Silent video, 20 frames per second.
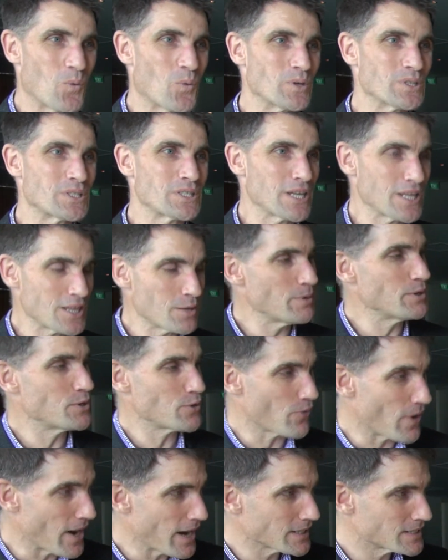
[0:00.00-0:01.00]
seeing them
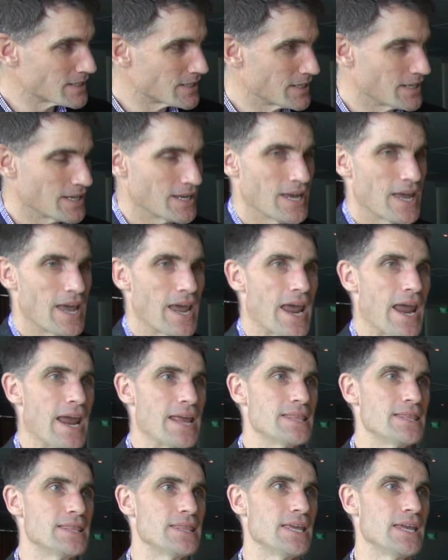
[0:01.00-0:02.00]
interact,
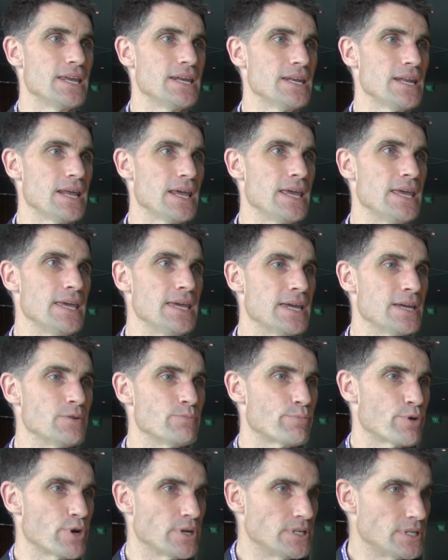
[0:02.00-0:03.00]
and then he
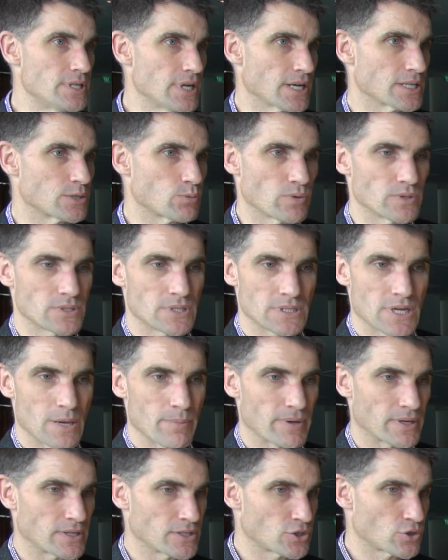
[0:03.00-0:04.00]
can predict with
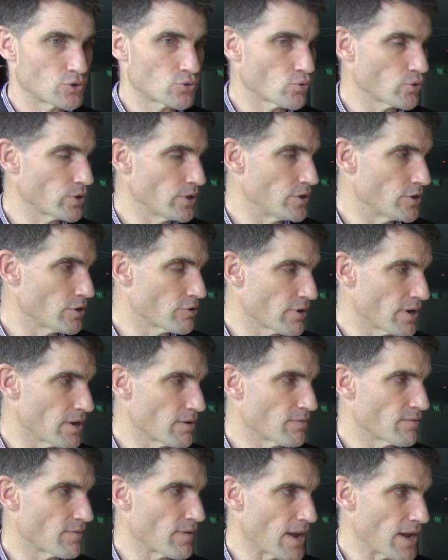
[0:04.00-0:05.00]
some extraordinary degree
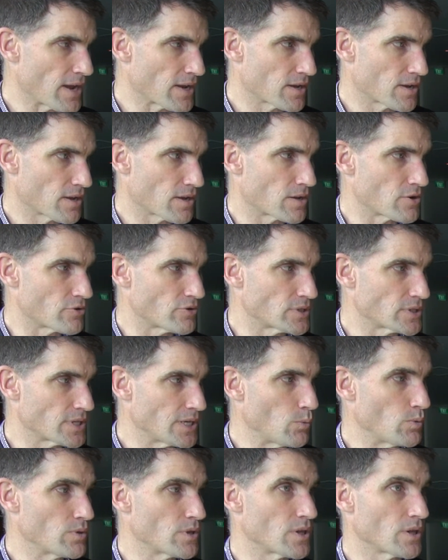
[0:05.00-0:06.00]
of
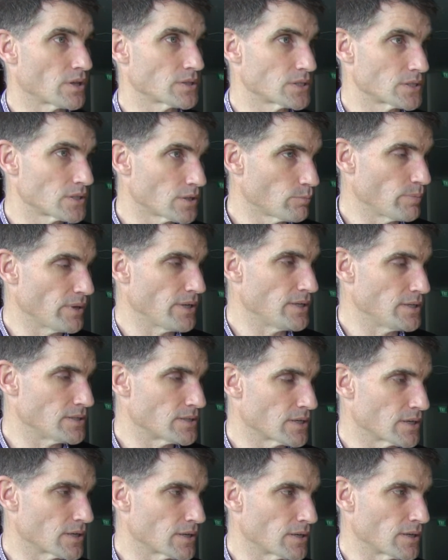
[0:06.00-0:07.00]
accuracy whether they'll still be
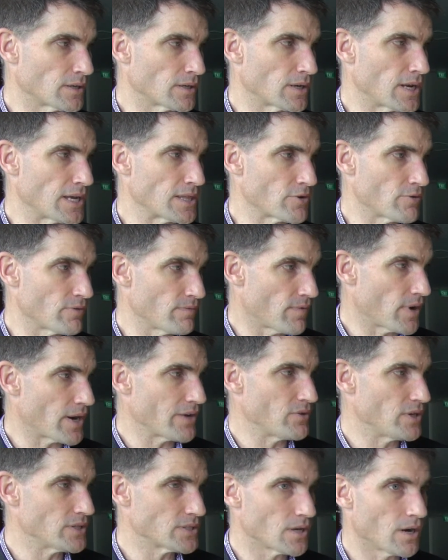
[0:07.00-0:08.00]
together in
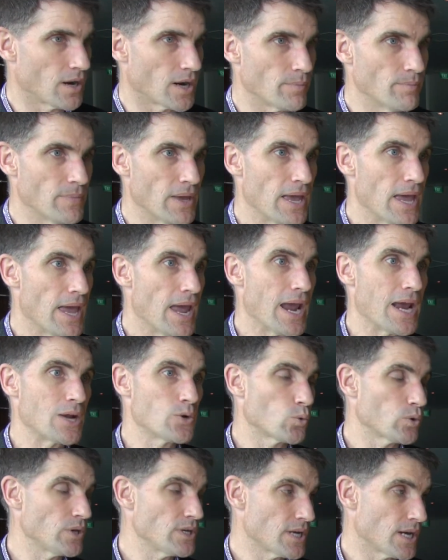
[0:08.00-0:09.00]
5 years' time.
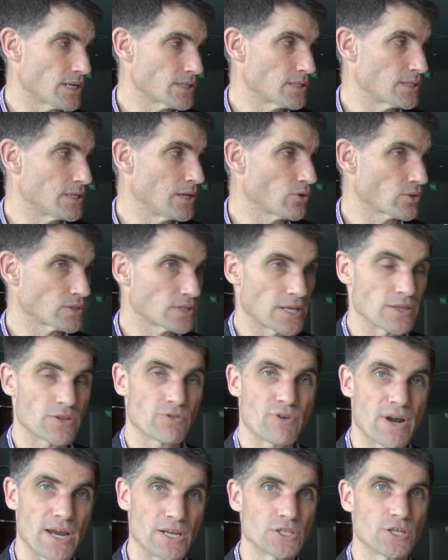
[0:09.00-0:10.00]
And all he does is he looks at the
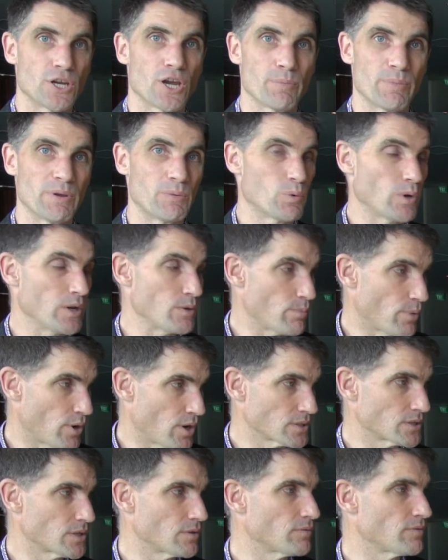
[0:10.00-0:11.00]
ratio between
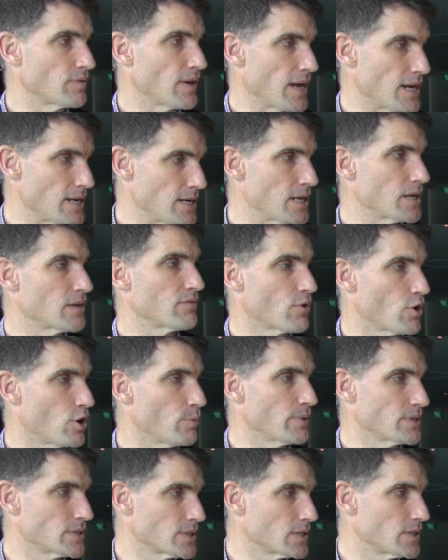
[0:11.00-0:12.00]
positive and negative
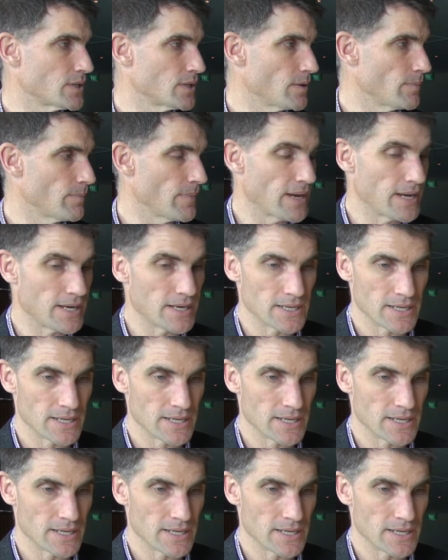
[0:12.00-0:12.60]
comments made.